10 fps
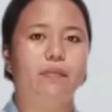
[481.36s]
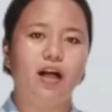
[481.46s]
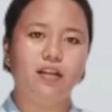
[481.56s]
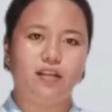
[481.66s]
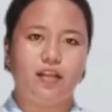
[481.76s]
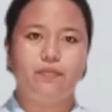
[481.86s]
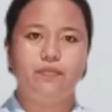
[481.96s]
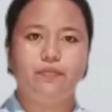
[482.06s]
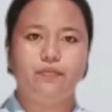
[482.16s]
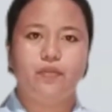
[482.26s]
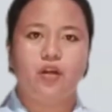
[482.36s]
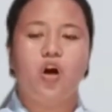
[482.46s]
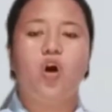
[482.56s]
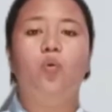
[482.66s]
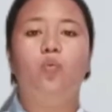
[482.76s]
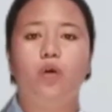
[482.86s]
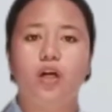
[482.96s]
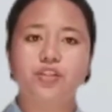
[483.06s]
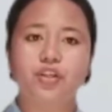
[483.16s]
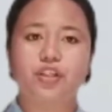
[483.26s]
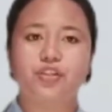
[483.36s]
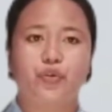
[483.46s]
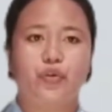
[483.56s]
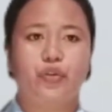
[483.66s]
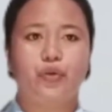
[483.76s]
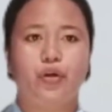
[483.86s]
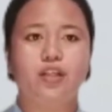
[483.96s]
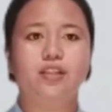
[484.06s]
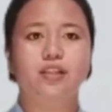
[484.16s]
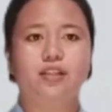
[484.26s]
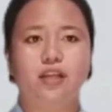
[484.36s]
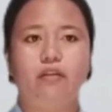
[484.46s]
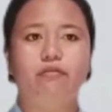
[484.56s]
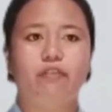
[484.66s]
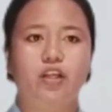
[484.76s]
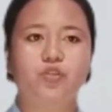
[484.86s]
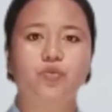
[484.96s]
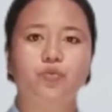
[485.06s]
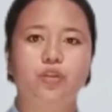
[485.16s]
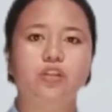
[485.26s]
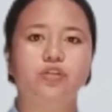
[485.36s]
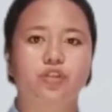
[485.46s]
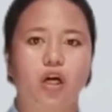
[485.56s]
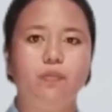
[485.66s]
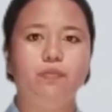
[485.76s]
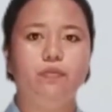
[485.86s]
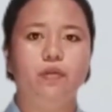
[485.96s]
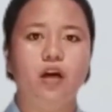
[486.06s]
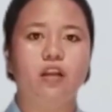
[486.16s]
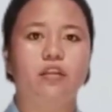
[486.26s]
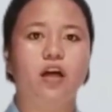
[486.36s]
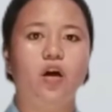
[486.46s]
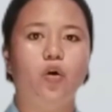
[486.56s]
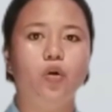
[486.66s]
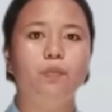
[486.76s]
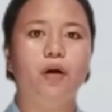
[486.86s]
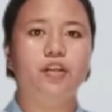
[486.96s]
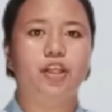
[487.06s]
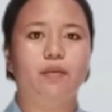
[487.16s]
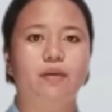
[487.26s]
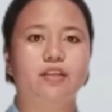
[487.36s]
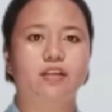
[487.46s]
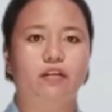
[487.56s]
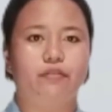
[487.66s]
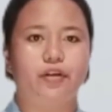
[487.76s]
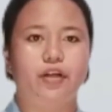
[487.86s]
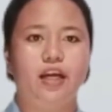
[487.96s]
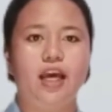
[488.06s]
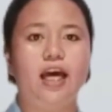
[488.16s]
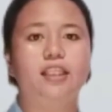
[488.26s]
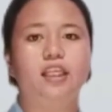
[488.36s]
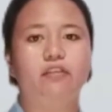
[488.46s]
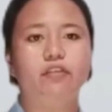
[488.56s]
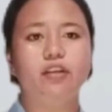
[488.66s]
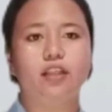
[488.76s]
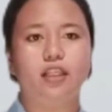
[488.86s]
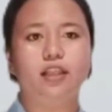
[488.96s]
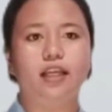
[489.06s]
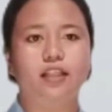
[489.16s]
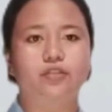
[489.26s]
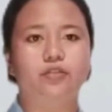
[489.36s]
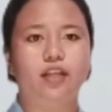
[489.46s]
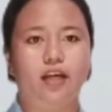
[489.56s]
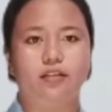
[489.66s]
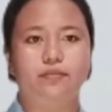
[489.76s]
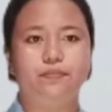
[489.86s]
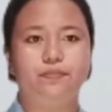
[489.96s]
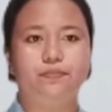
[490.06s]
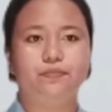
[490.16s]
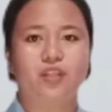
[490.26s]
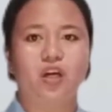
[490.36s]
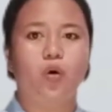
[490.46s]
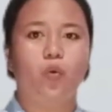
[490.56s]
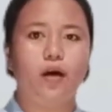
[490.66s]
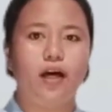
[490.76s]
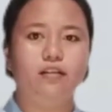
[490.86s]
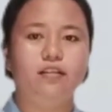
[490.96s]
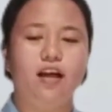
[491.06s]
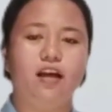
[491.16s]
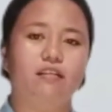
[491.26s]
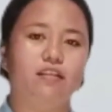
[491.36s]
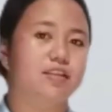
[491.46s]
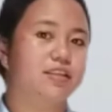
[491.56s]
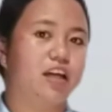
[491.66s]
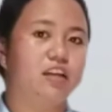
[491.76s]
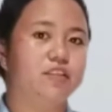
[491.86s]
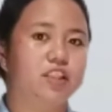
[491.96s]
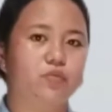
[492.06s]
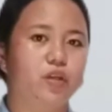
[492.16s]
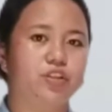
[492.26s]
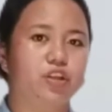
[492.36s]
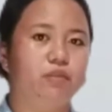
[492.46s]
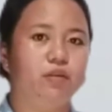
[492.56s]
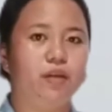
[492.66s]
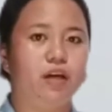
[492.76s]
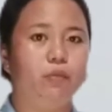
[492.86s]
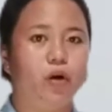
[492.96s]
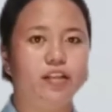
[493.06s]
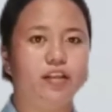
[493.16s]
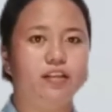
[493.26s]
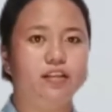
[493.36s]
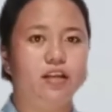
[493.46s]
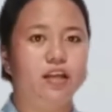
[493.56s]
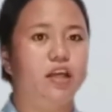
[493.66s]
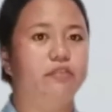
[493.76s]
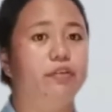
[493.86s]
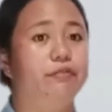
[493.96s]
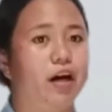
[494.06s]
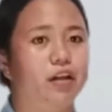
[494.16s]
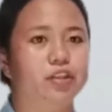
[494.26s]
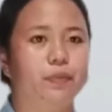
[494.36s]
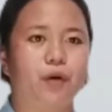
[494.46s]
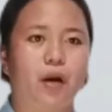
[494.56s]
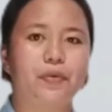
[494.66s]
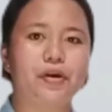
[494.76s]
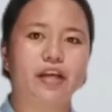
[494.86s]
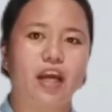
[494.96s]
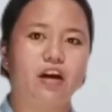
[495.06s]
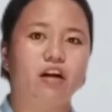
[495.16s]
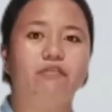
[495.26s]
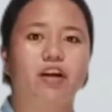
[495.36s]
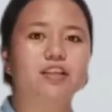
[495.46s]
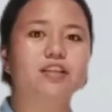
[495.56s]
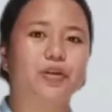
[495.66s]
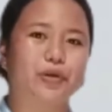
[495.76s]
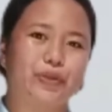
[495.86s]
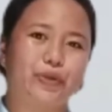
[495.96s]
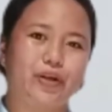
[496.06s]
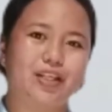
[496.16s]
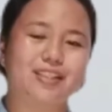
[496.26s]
healthy. Once our circulatory system fails to do its job, the whole body may suffer and even lead to death. Well, this kind of situation may be avoided if we follow the proper care of our circulatory